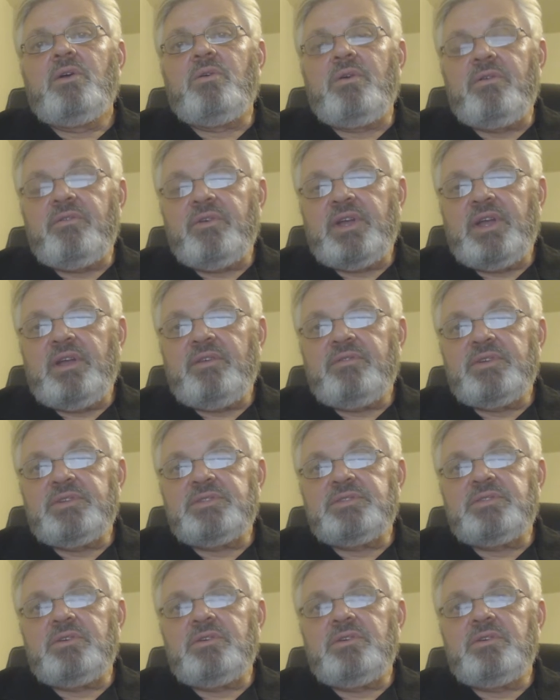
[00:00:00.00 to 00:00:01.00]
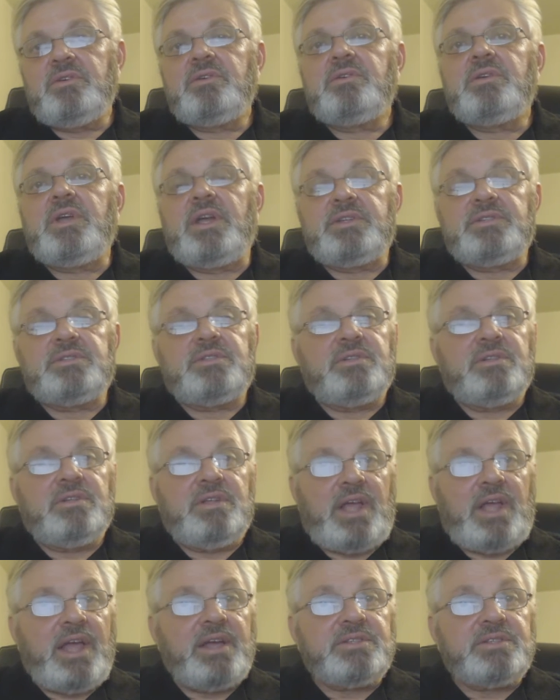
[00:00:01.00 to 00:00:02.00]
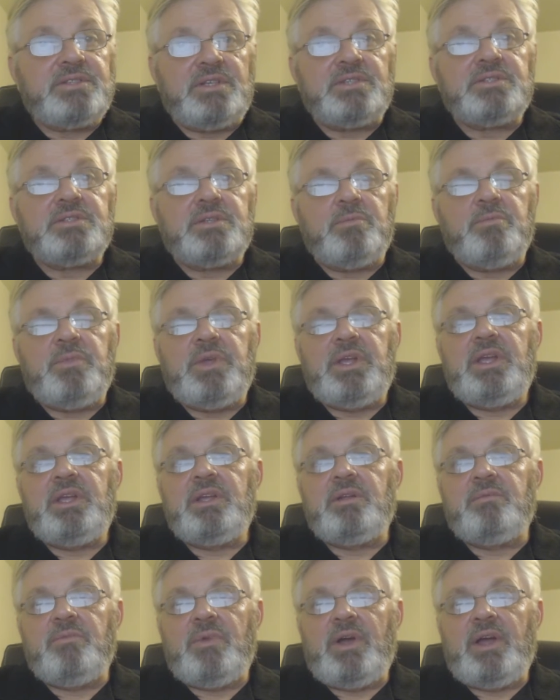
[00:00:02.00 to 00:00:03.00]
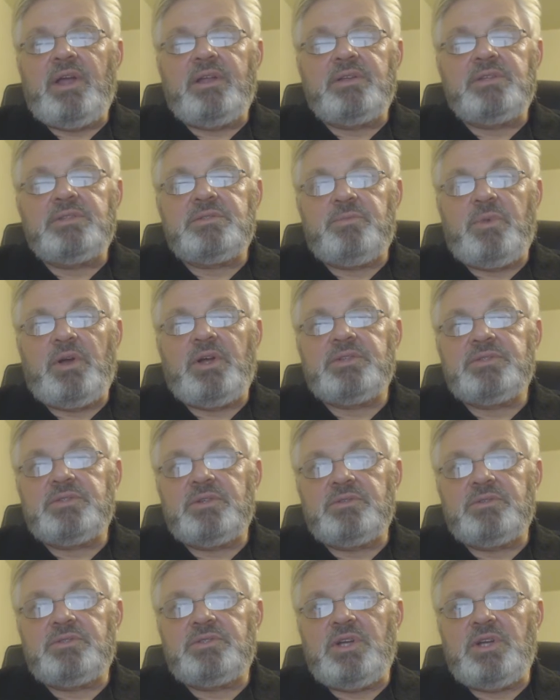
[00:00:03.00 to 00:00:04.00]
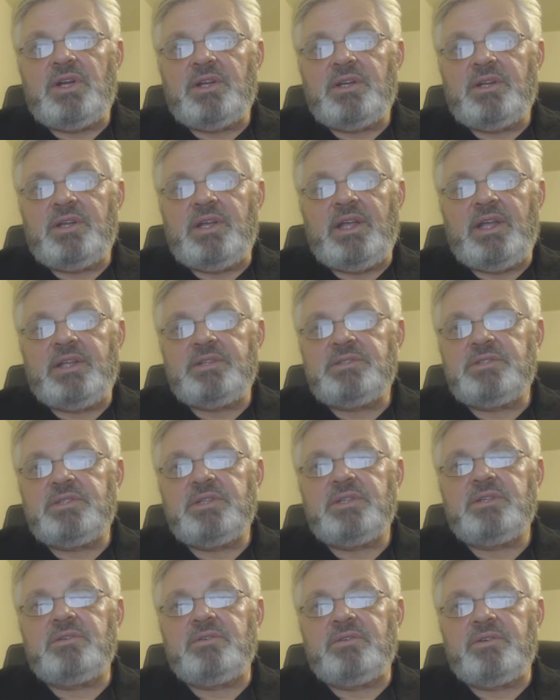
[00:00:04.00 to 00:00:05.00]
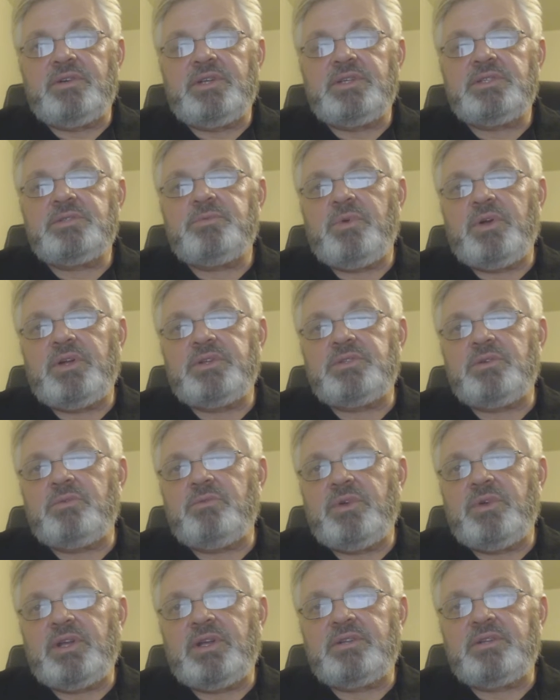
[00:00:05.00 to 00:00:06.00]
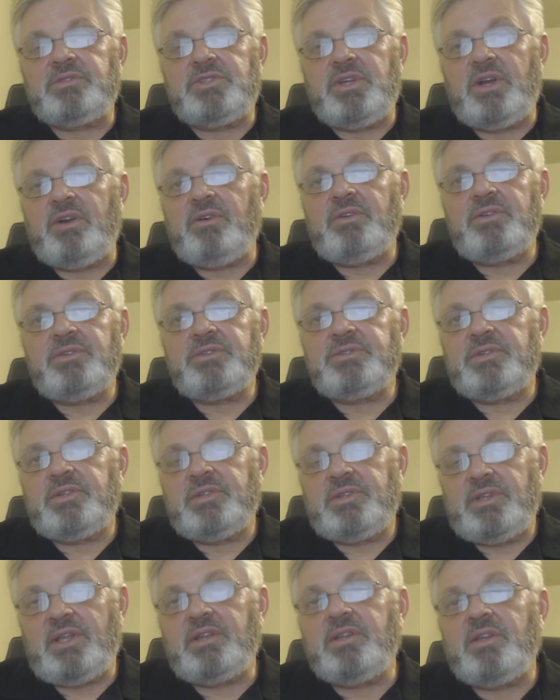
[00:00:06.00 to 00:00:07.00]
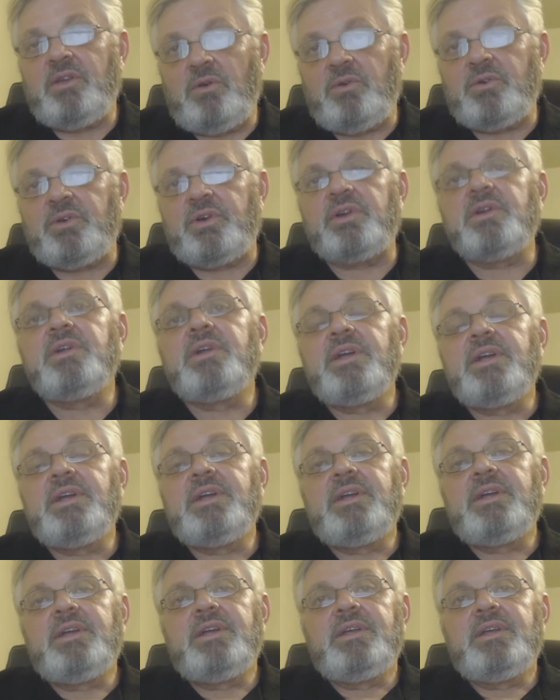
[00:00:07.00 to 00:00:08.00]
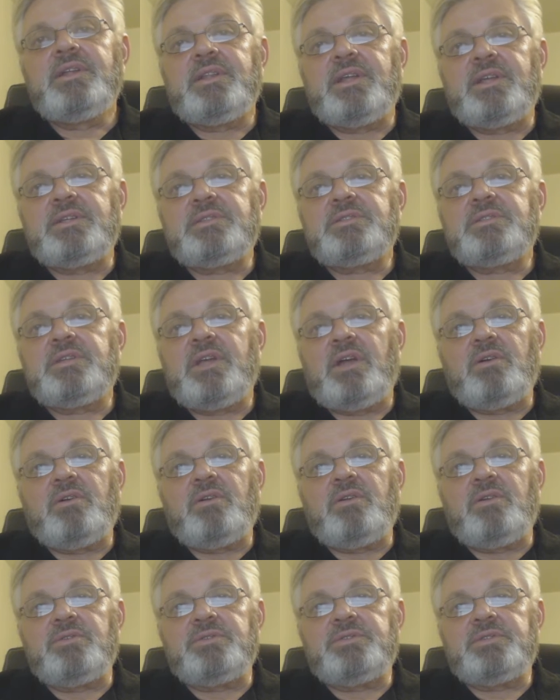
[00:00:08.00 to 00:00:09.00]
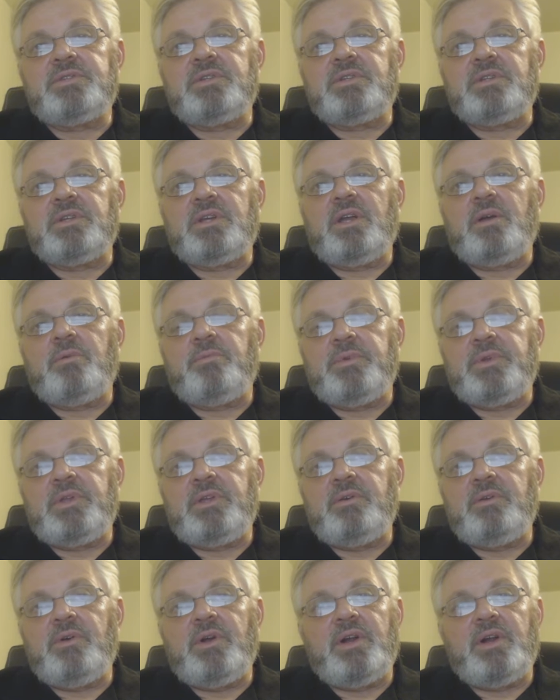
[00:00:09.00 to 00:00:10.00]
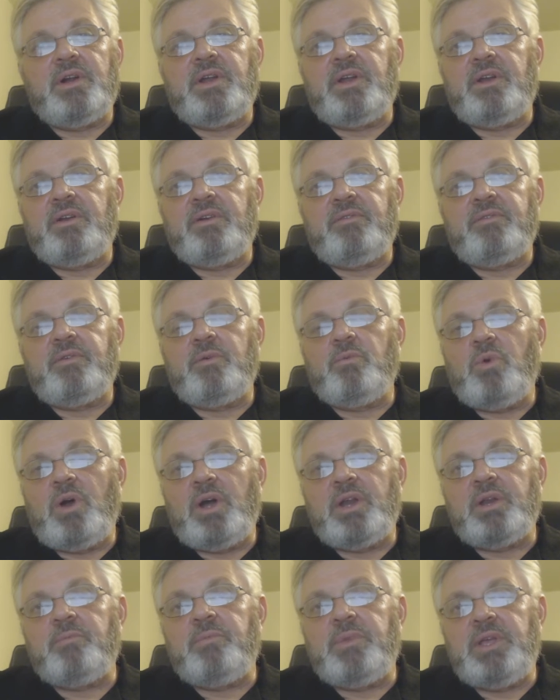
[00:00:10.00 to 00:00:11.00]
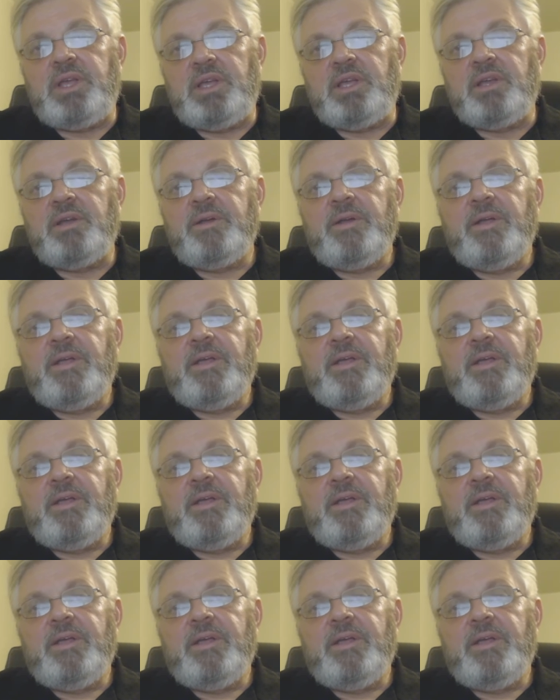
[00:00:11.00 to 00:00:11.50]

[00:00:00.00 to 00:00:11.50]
whoever gave this to you has access to me and my sponsor Chuck Hansen, or his sponsor Rick Geralds, and then the owner. That's how close to the company you are here if you want to be